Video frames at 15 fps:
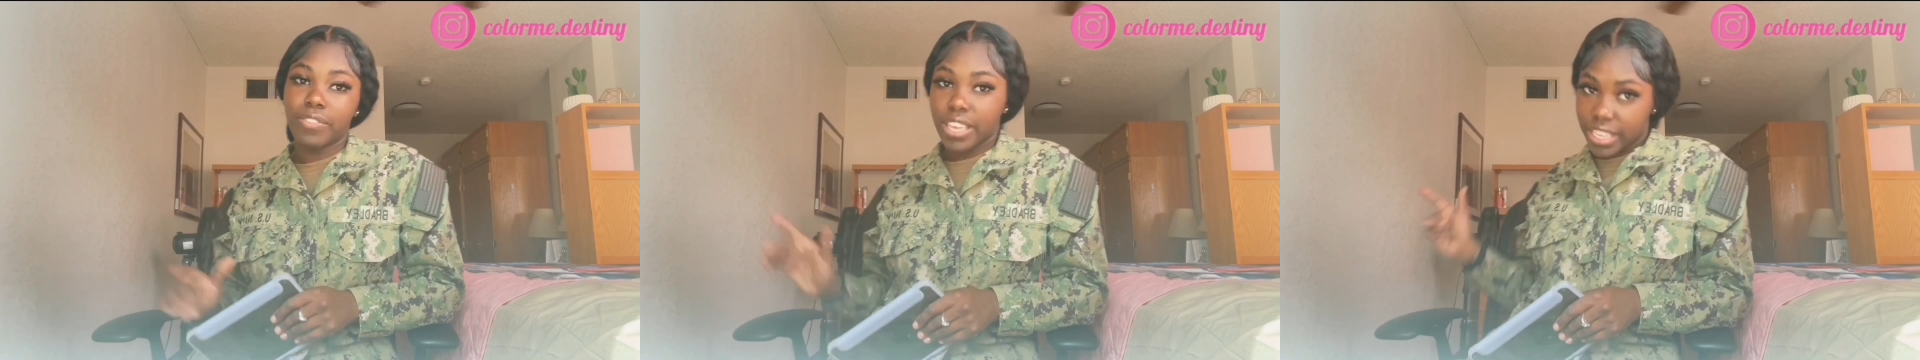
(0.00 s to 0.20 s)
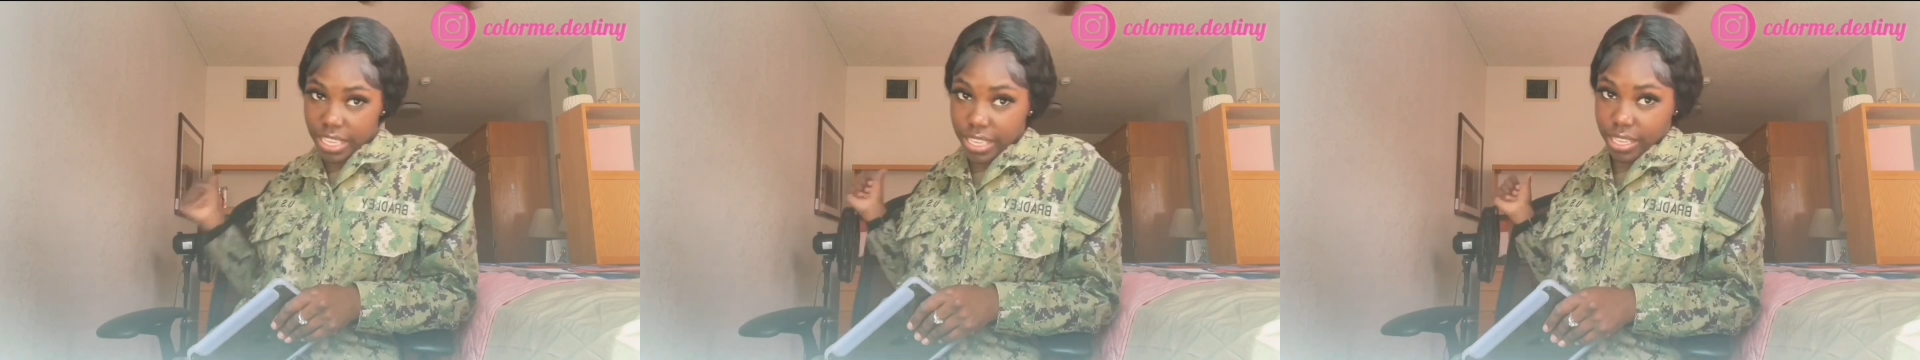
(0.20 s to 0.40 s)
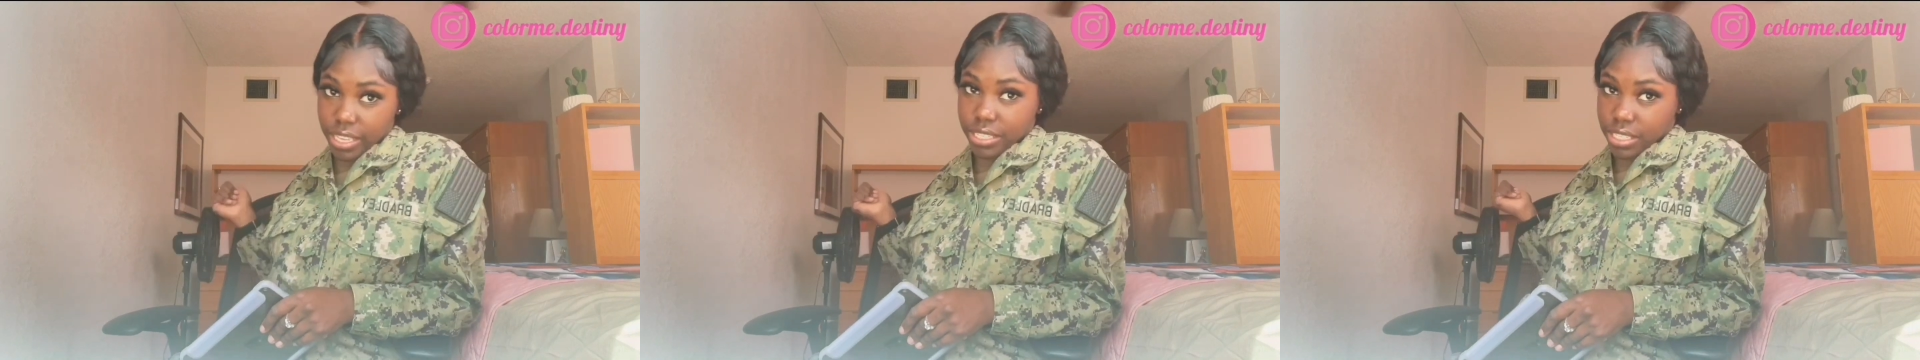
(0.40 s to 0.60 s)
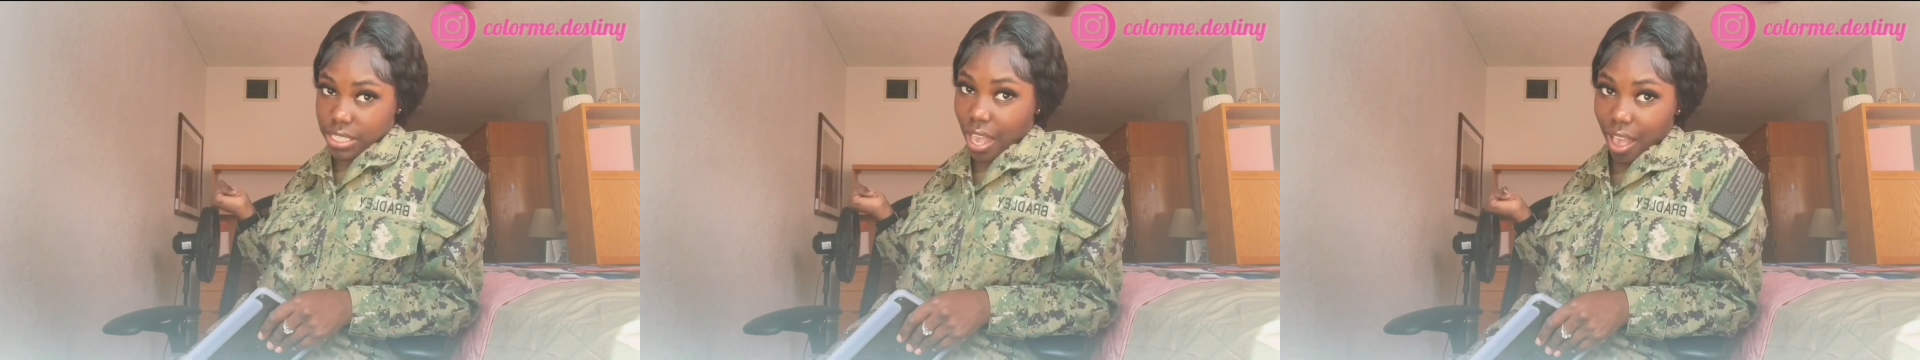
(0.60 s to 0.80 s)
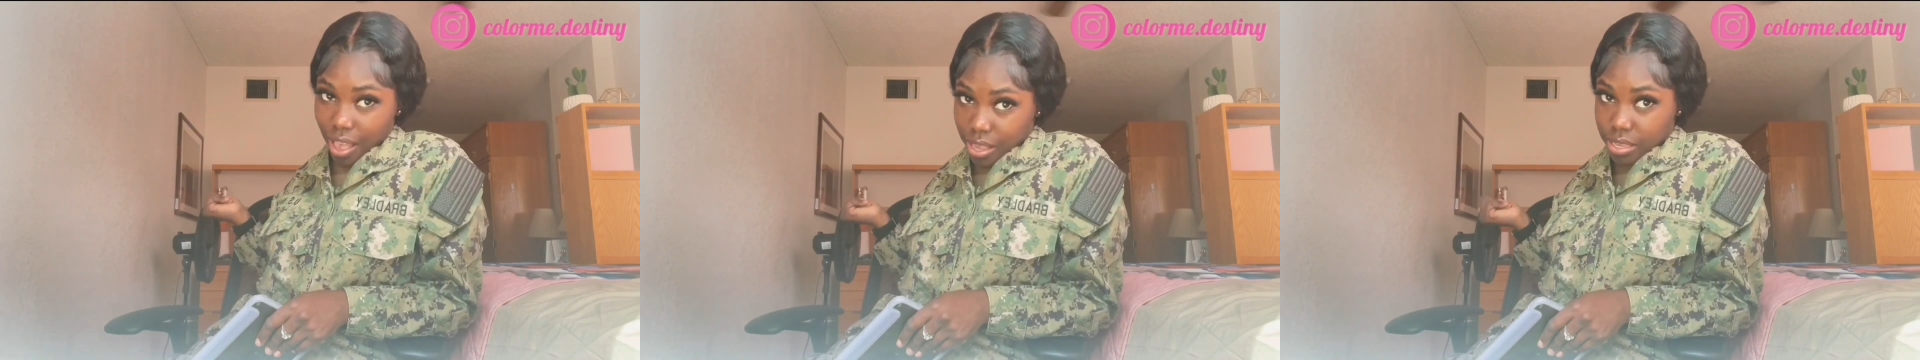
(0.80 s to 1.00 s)
fan because it's
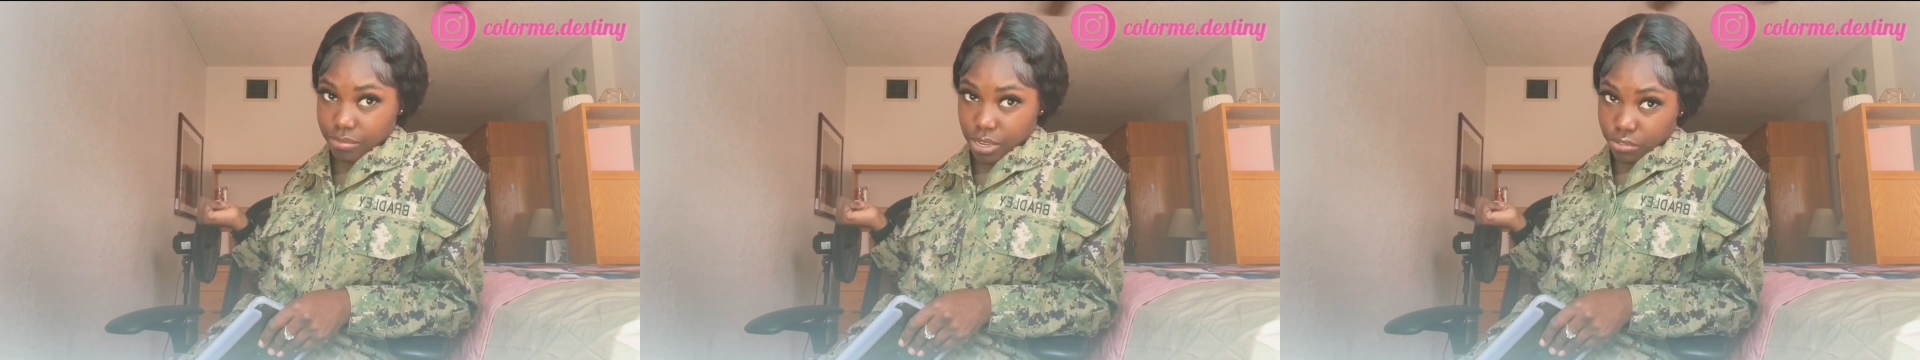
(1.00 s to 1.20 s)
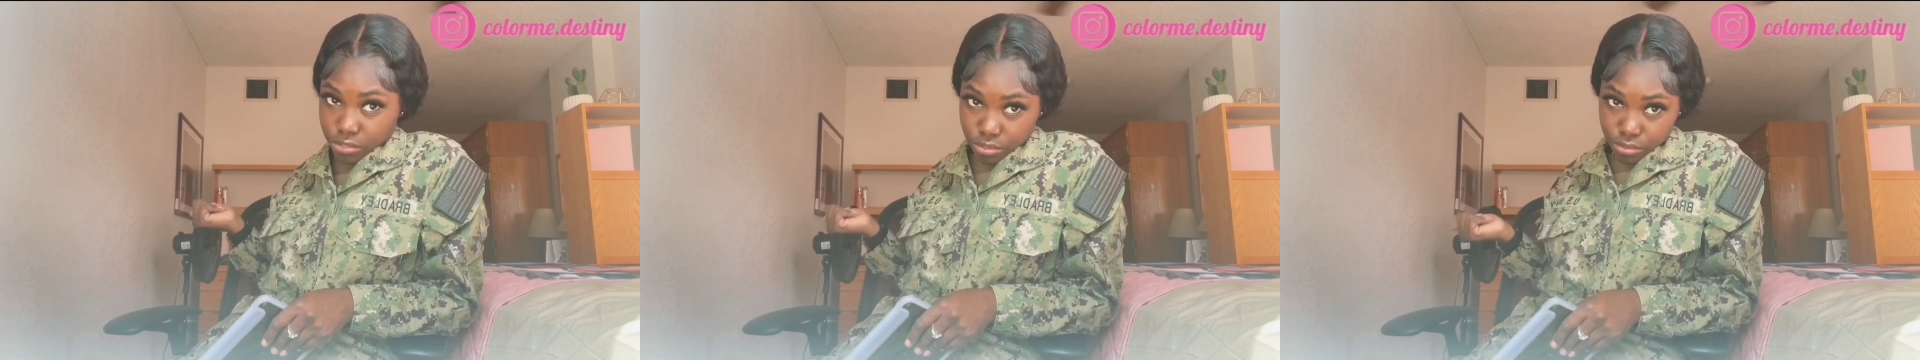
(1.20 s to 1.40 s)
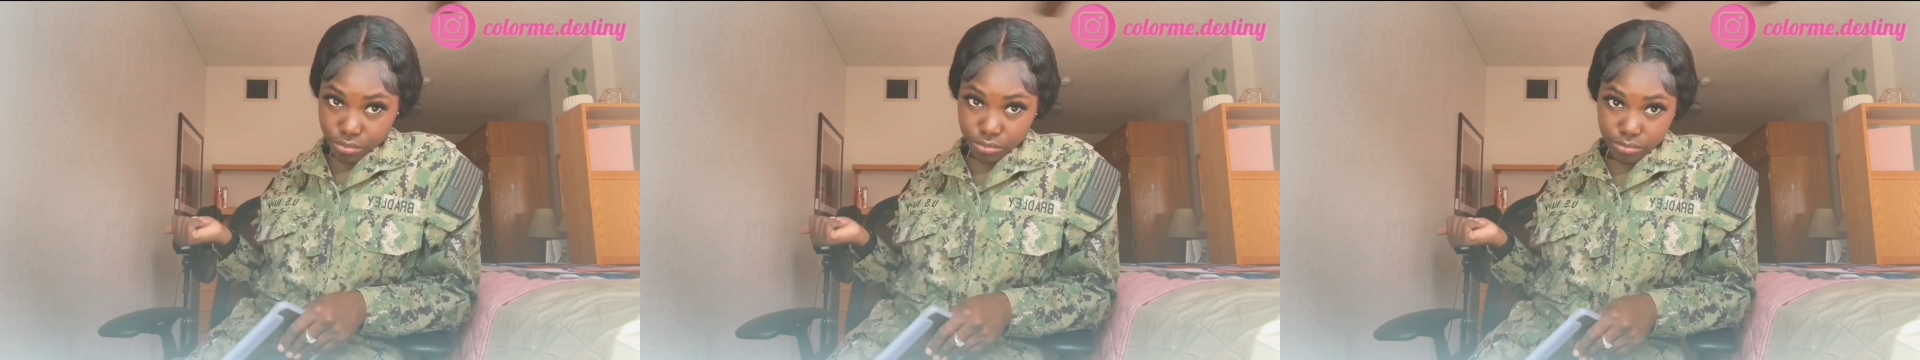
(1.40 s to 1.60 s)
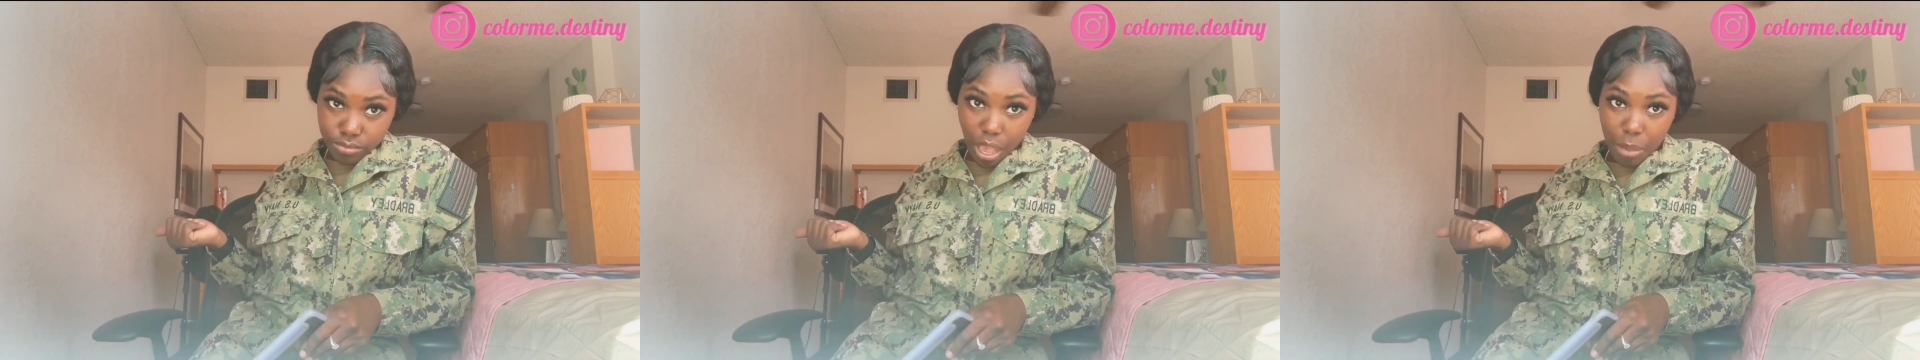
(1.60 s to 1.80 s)
hot in my room